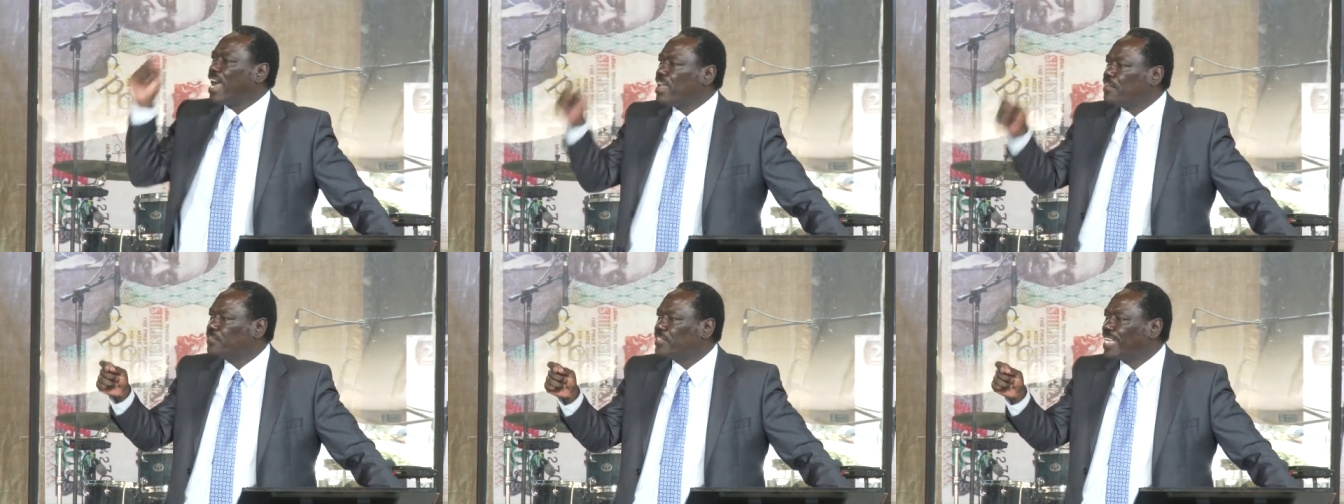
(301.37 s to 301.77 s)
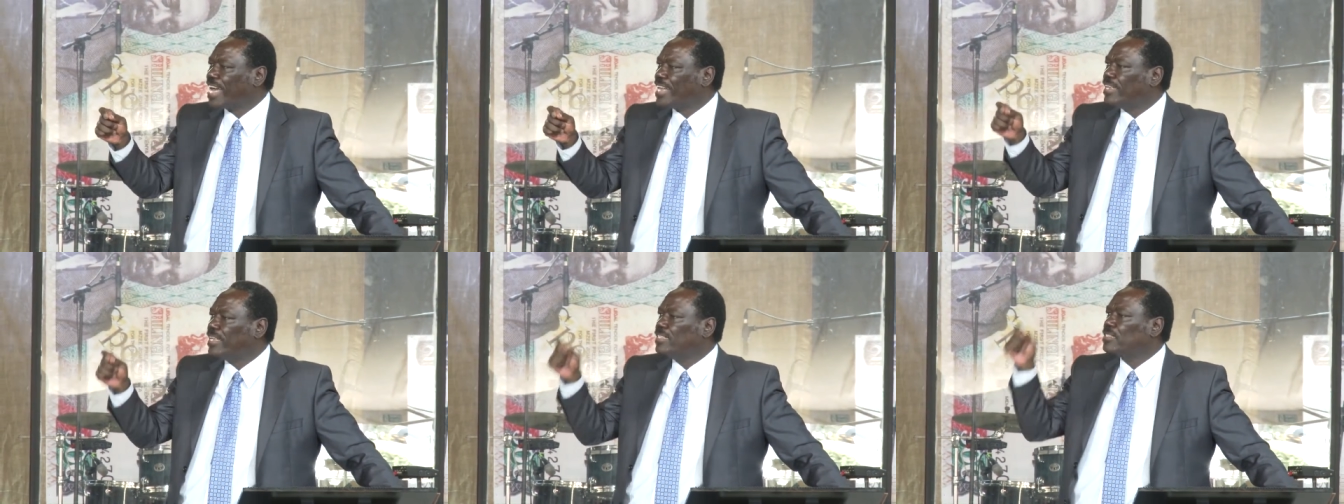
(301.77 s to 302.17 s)
5
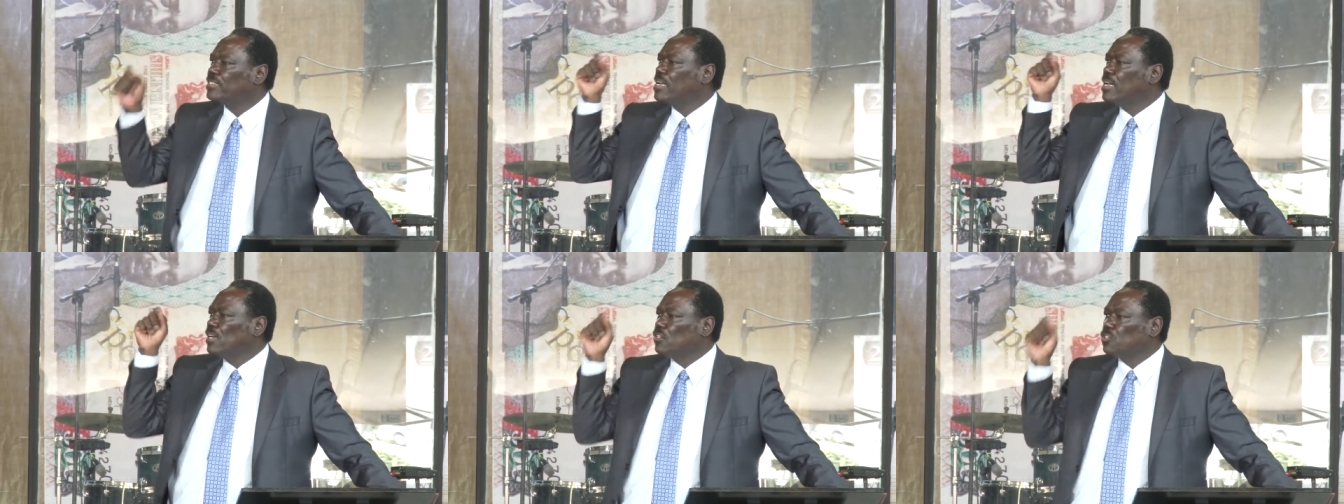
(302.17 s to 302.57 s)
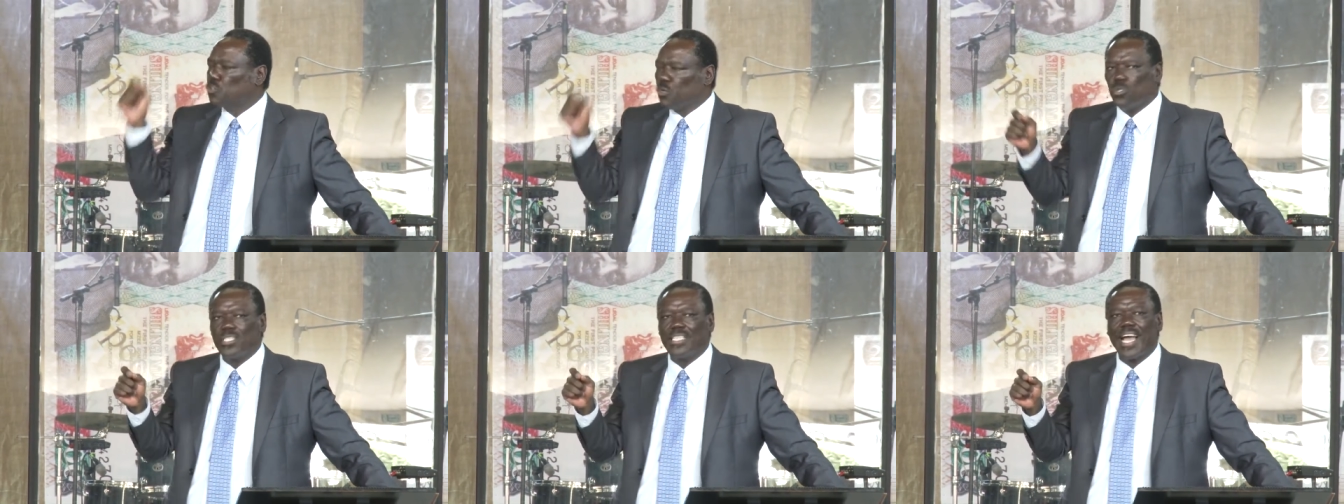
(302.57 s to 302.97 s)
talents
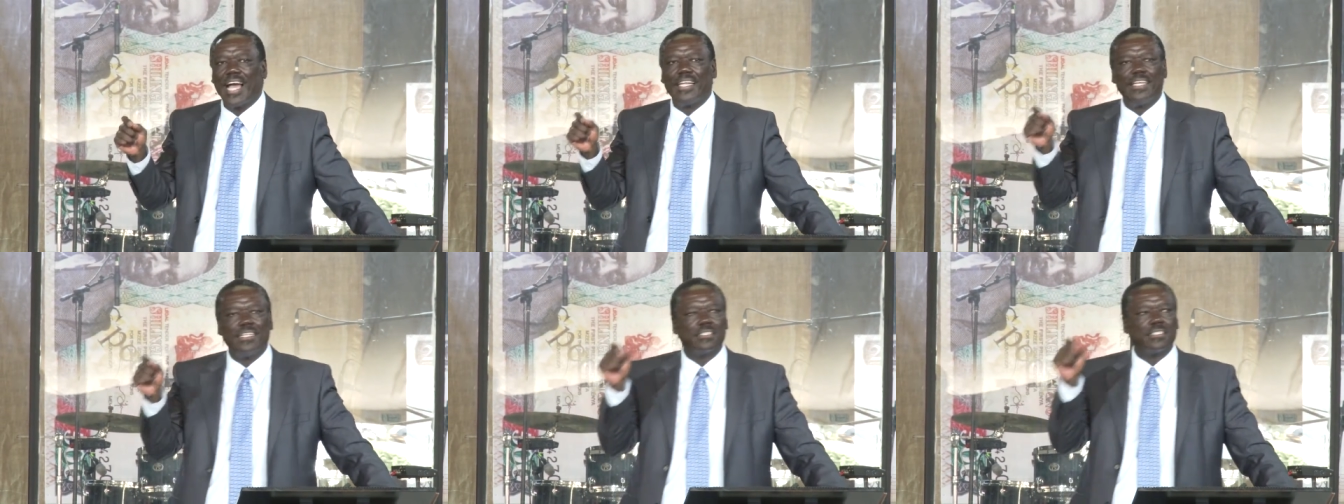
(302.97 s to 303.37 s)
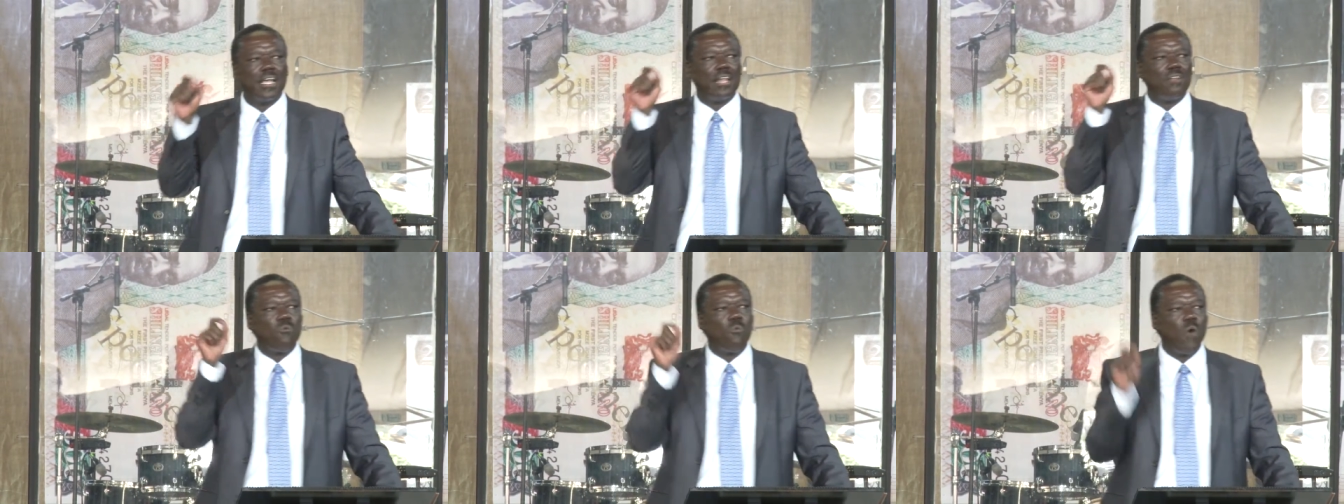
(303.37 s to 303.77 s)
2 talents,
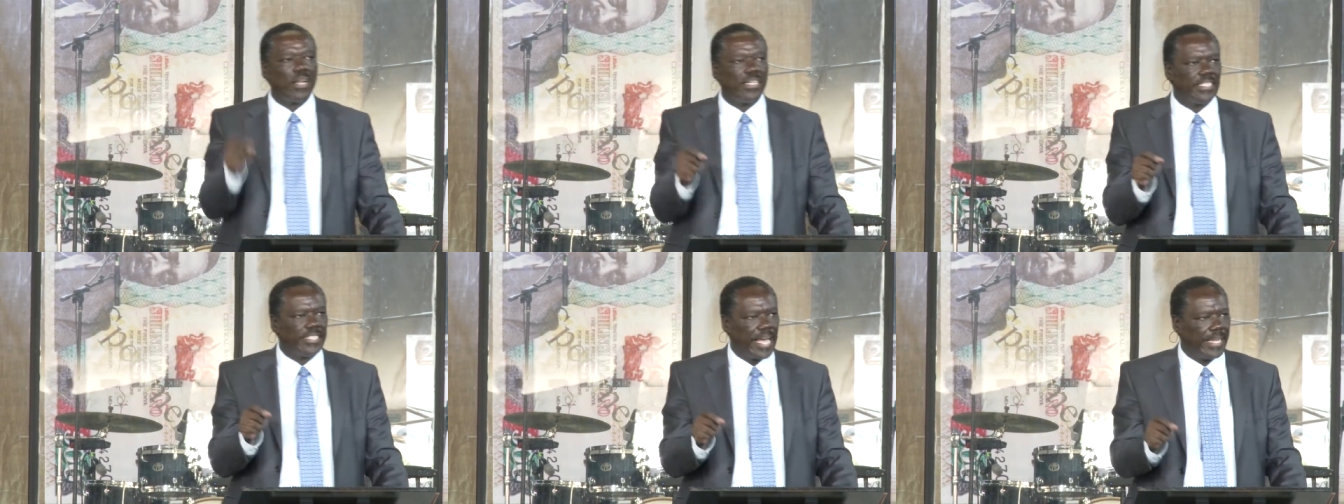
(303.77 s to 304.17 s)
and 1